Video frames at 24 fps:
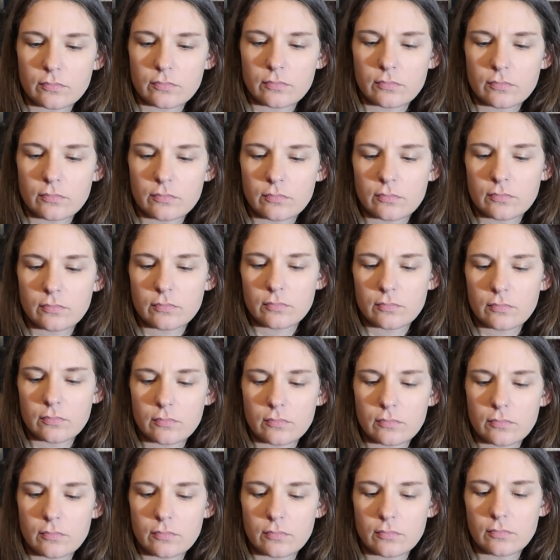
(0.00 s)

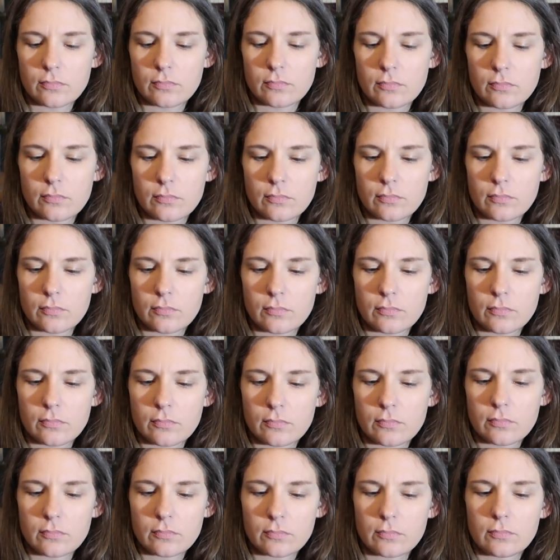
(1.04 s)

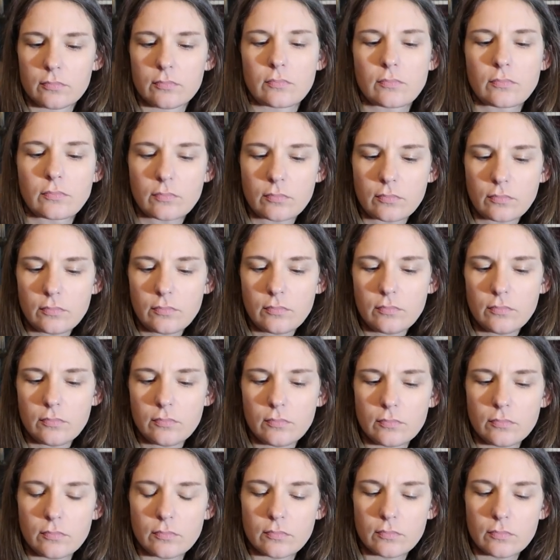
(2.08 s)

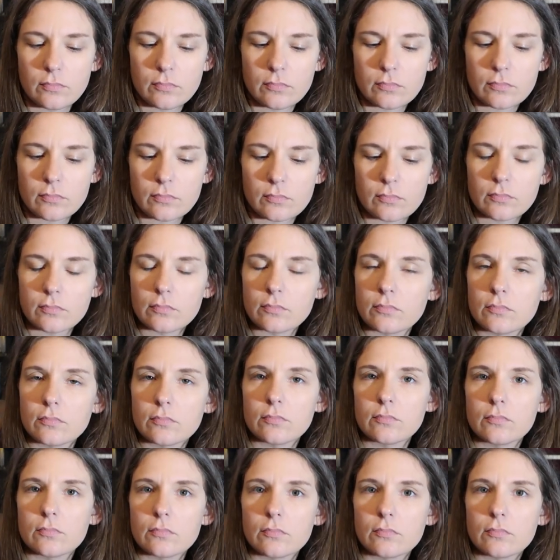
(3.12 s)
The person shown says nothing.